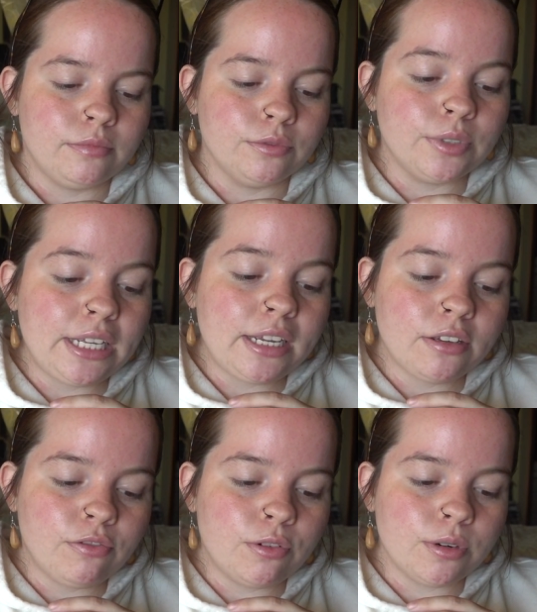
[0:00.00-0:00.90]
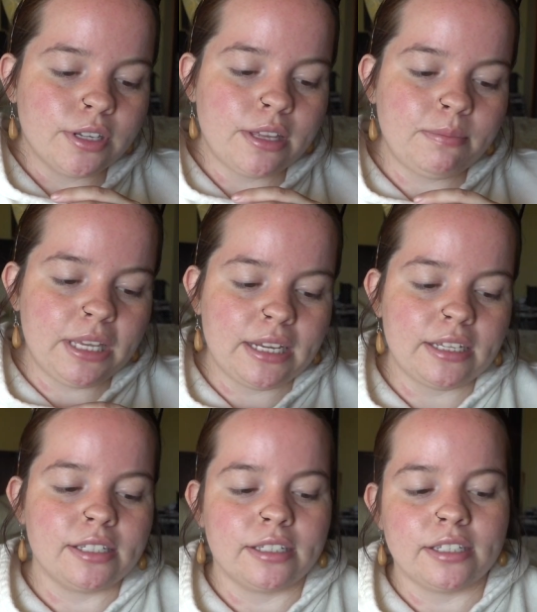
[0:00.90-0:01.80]
reading for the
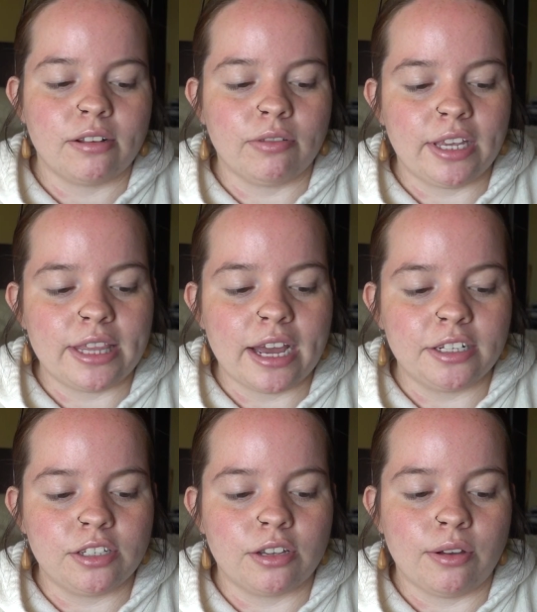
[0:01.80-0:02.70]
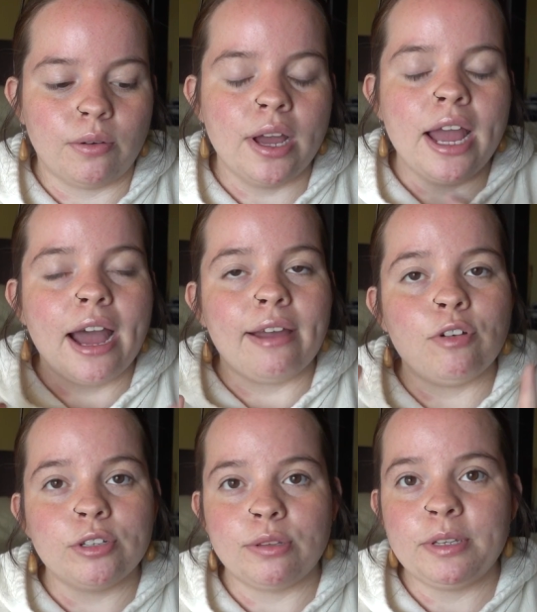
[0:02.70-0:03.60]
meetings and stuff like that. So I've
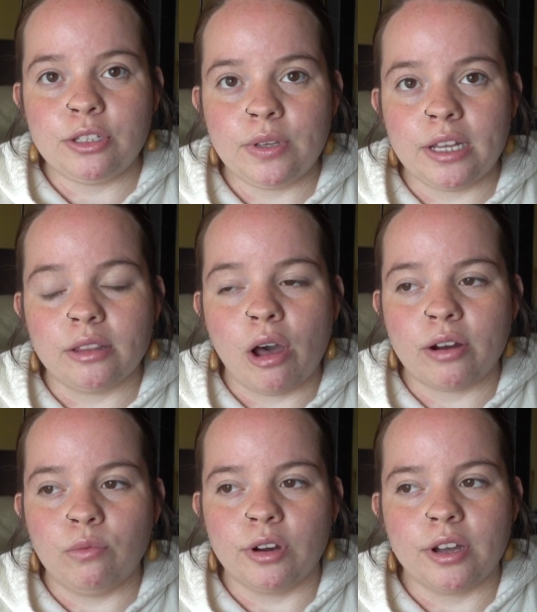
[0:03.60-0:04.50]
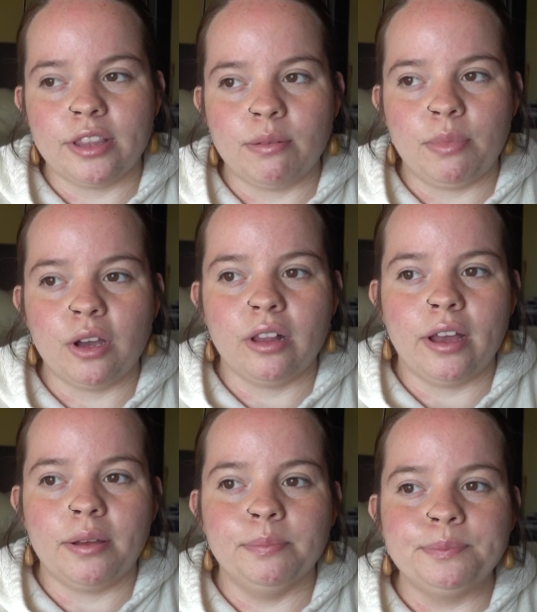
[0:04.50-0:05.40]
also been doing a lot of work on the book
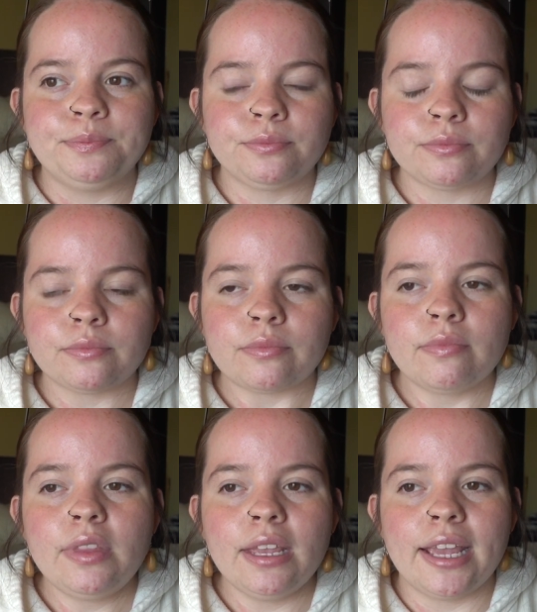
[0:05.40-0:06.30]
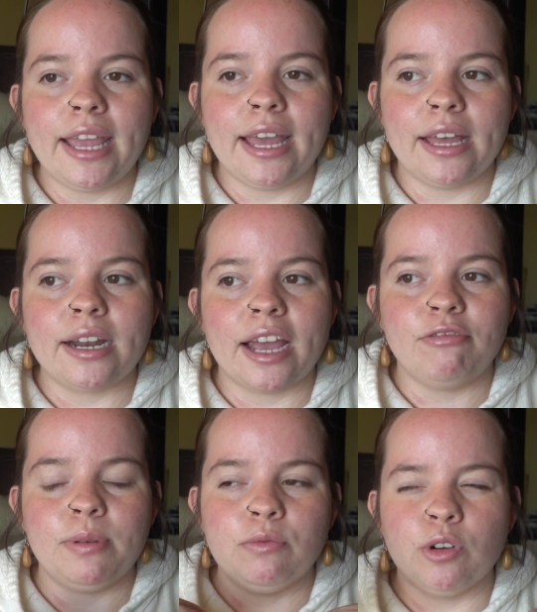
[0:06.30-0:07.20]
club, and
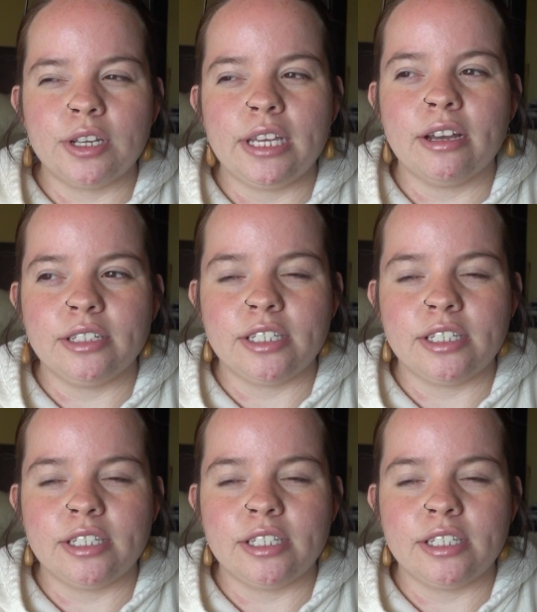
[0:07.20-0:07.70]
I've been working on